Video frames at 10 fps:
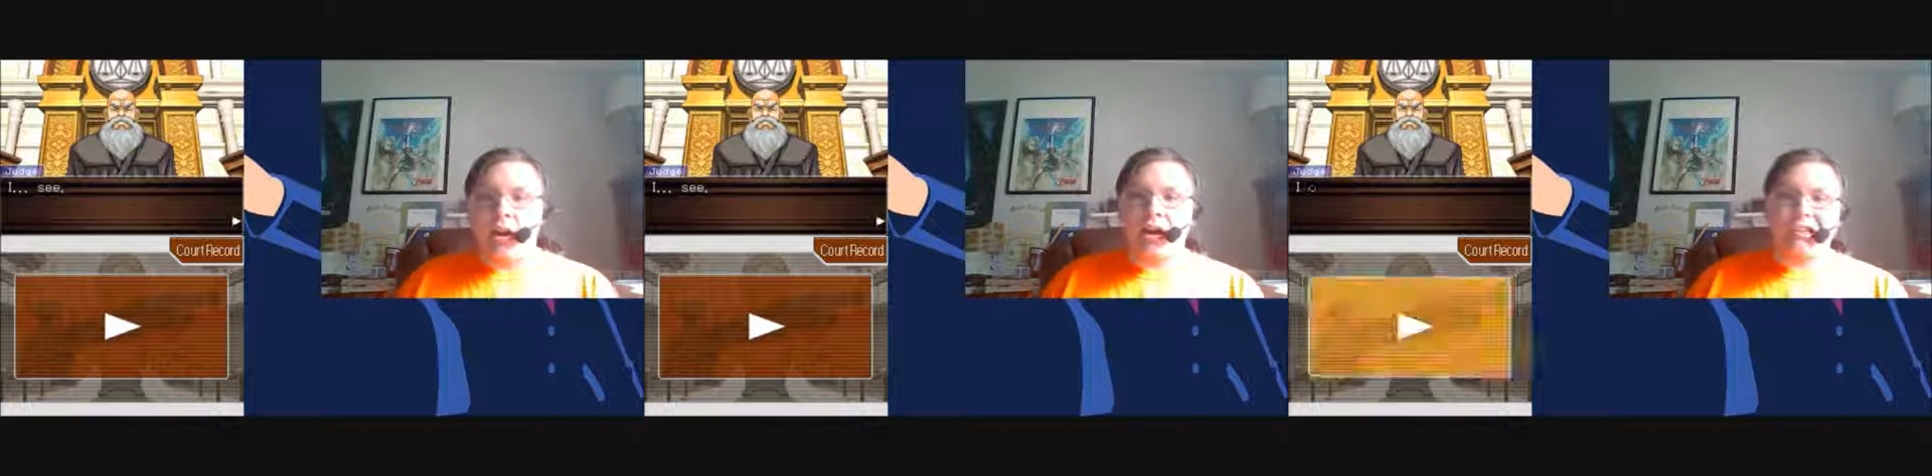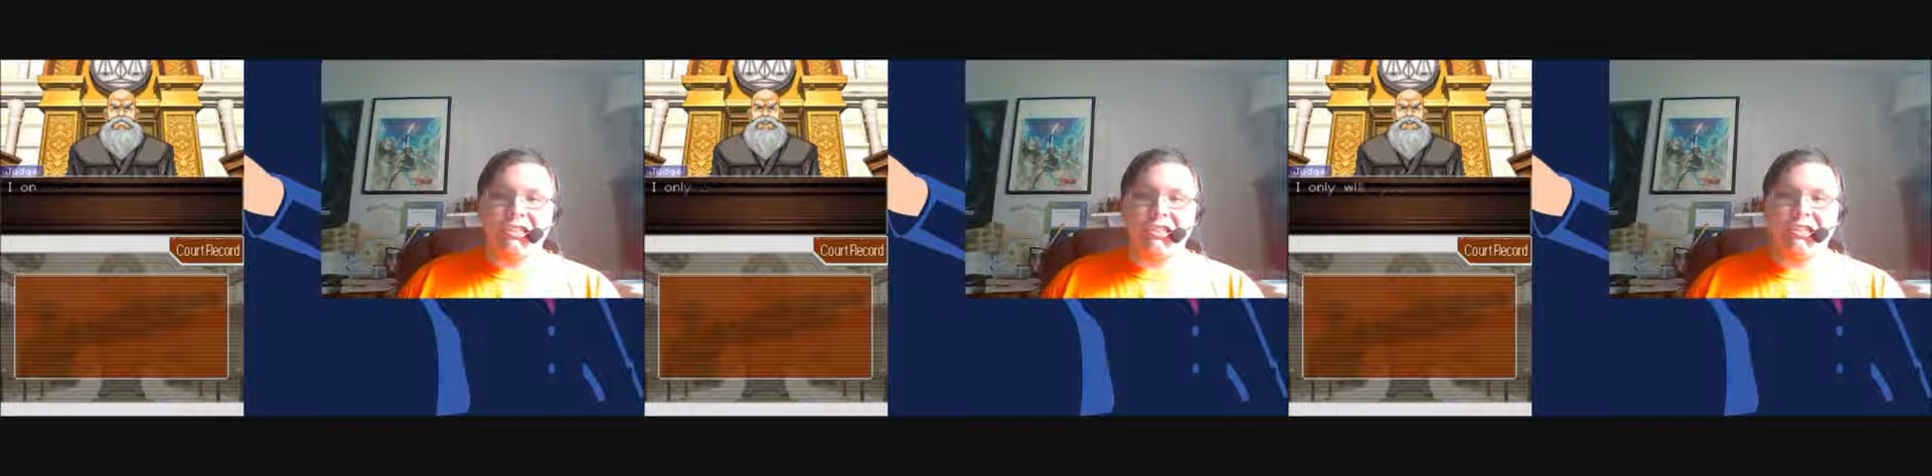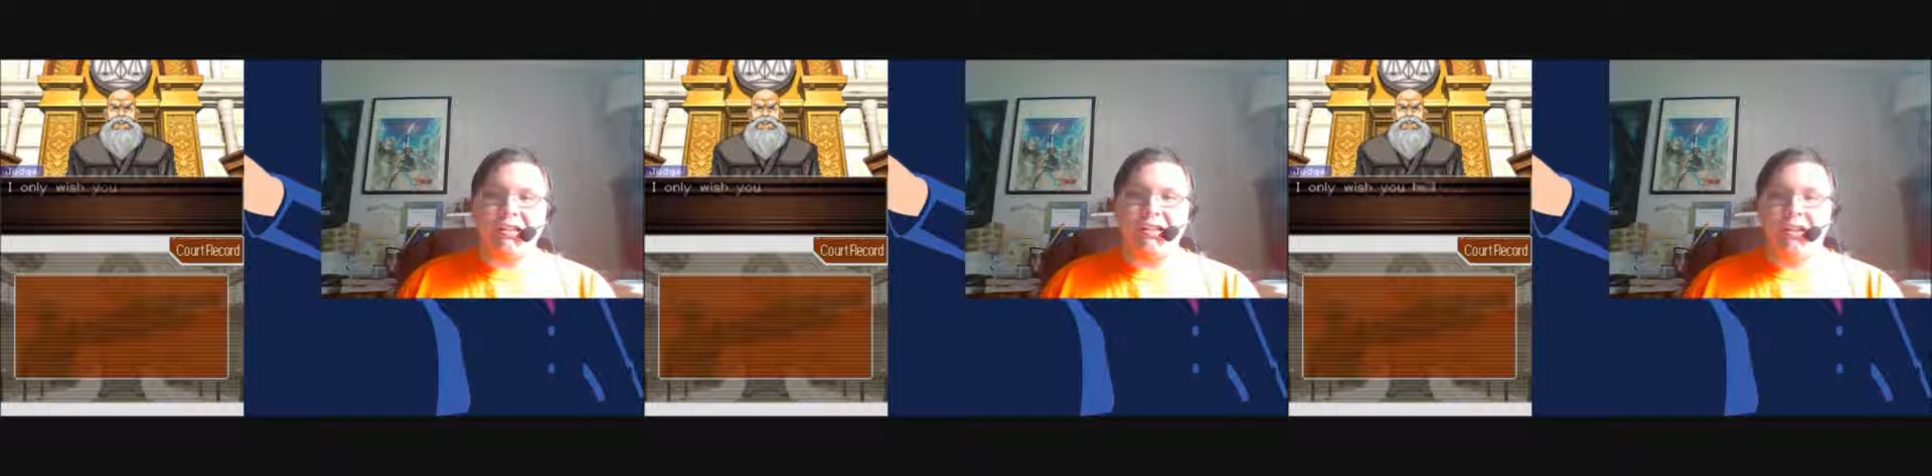I
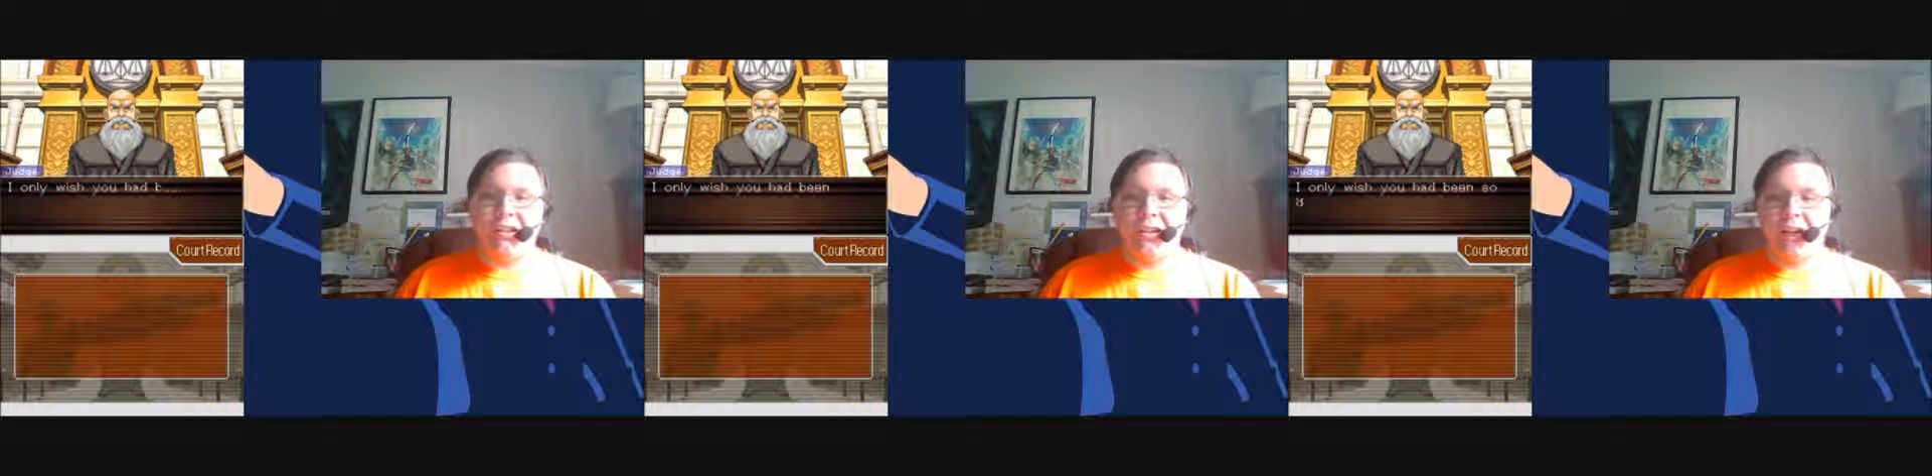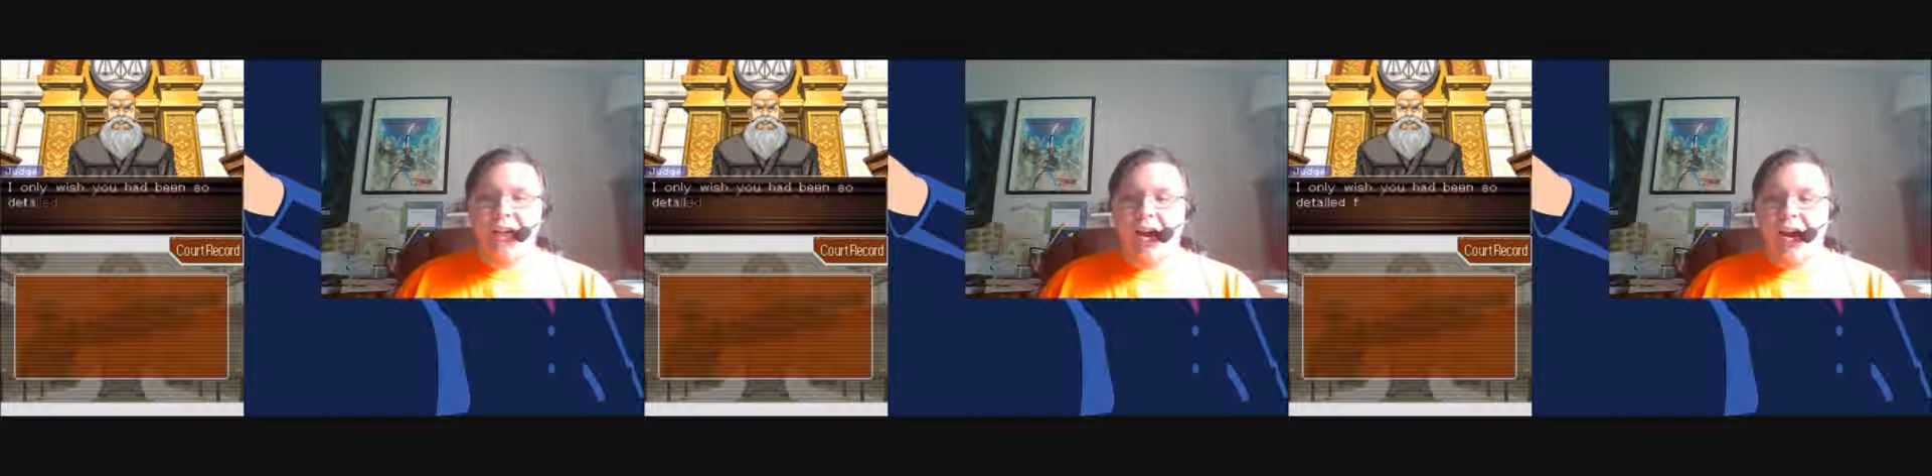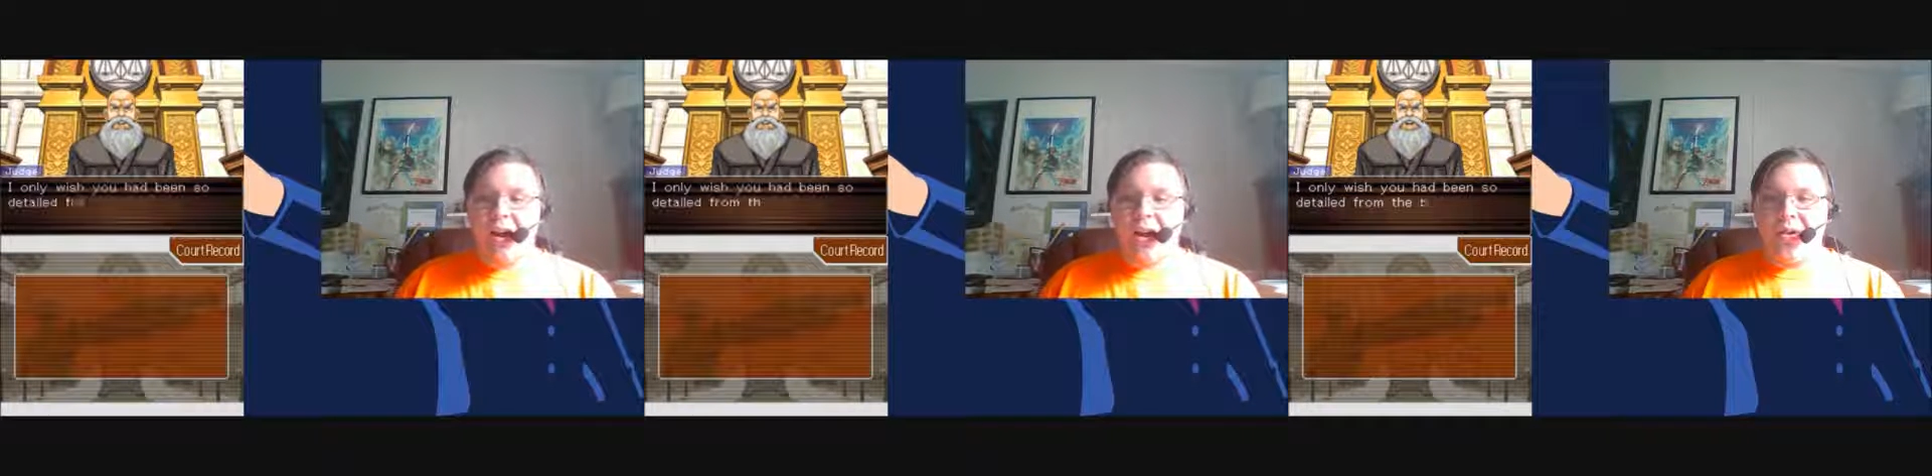see.
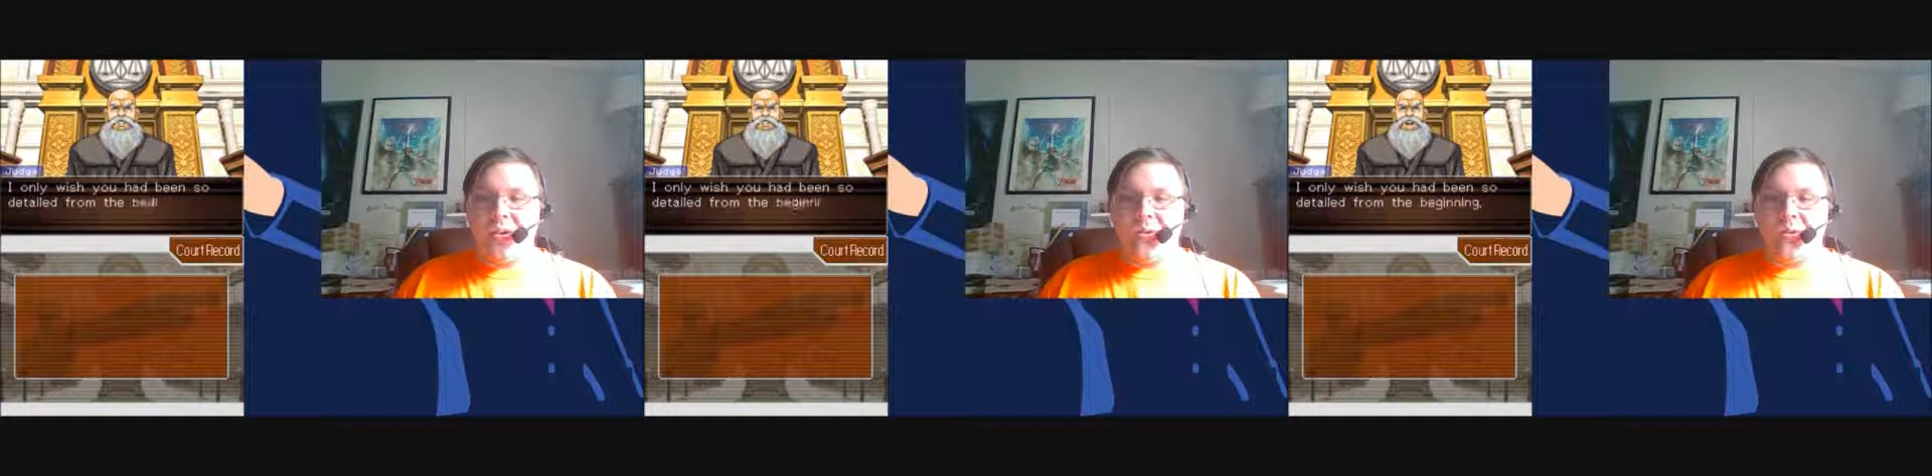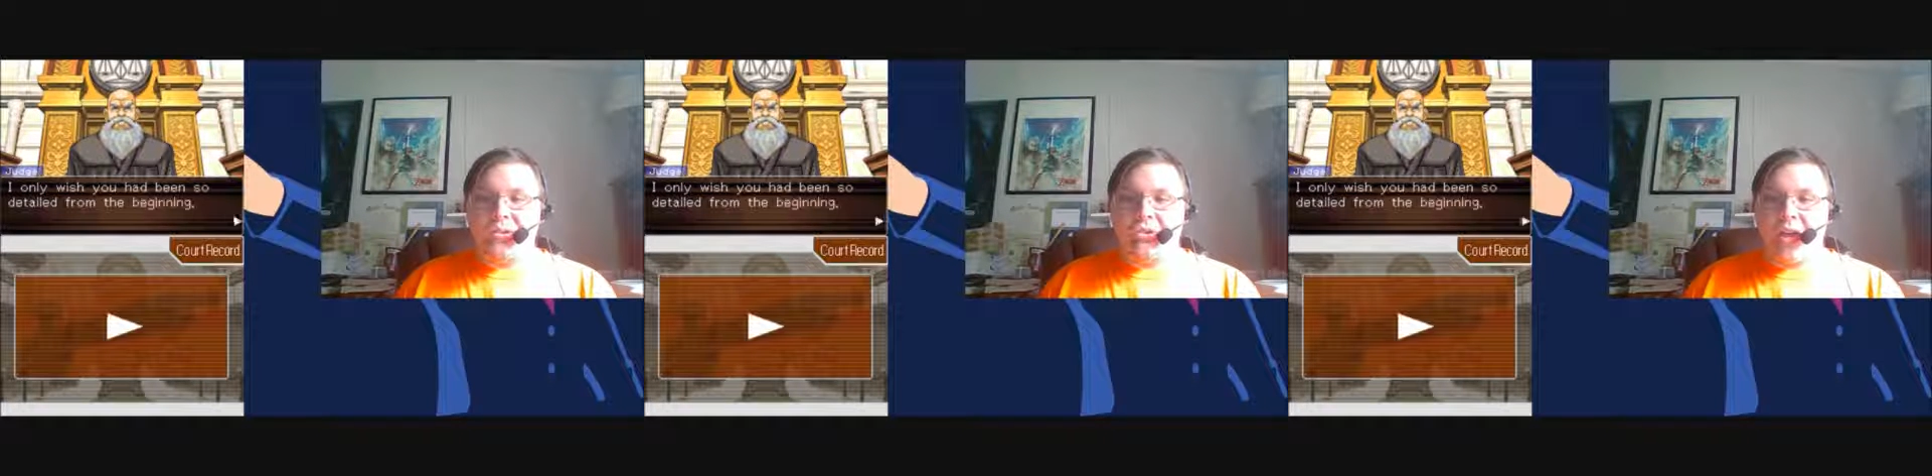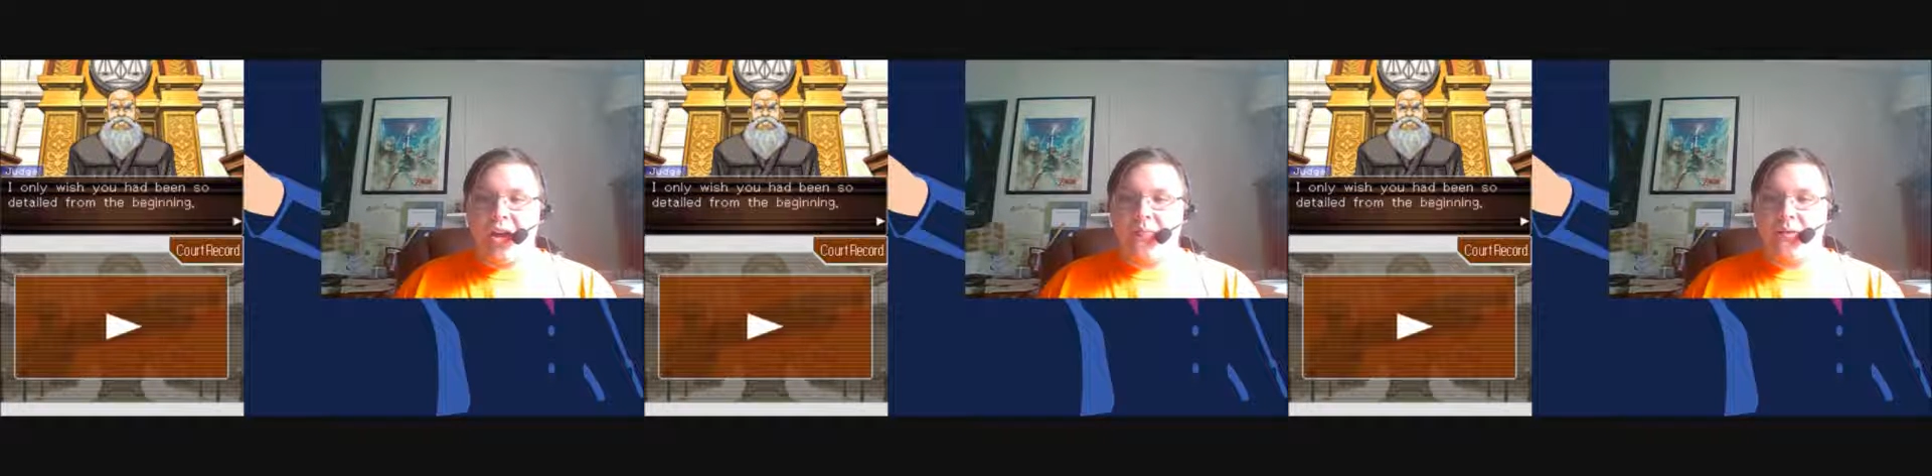I only wish you
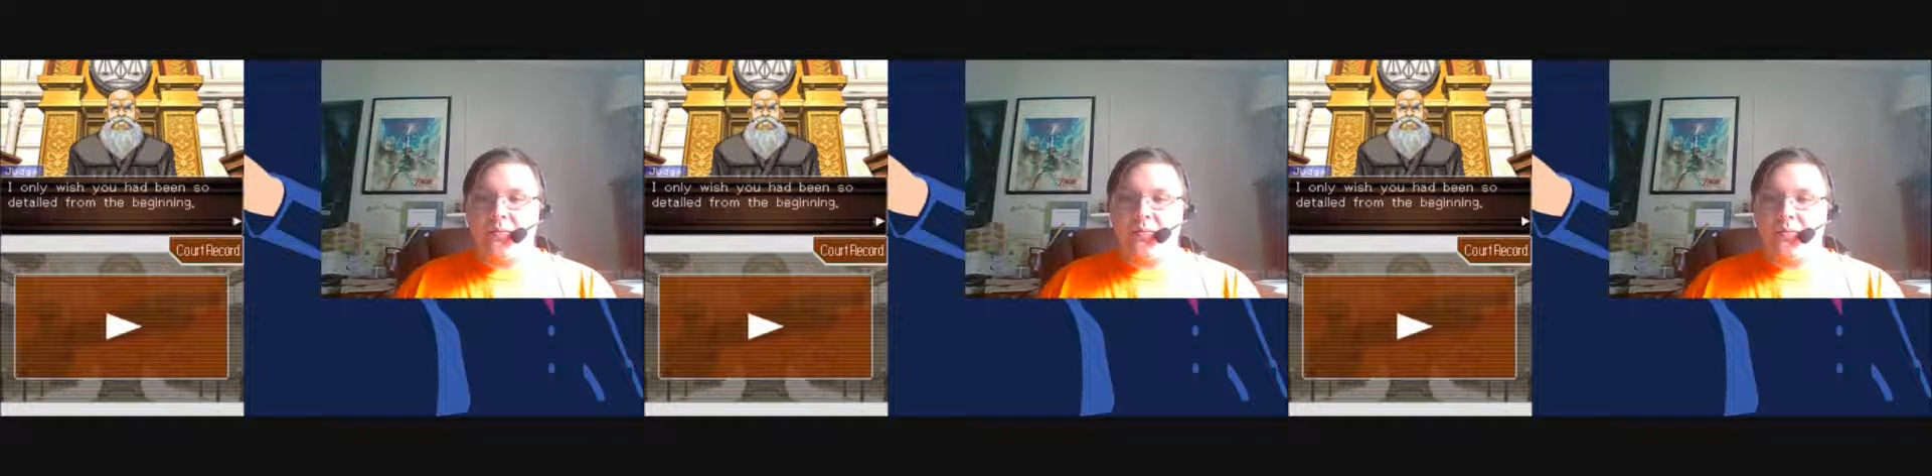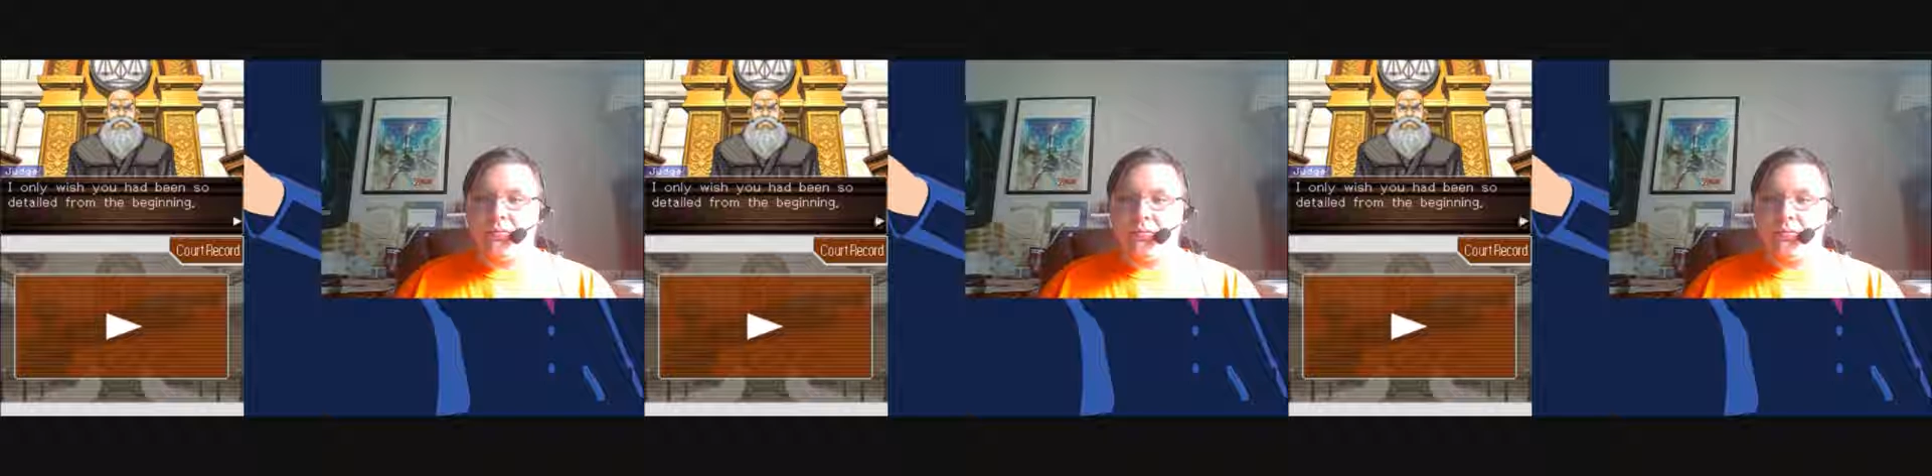had been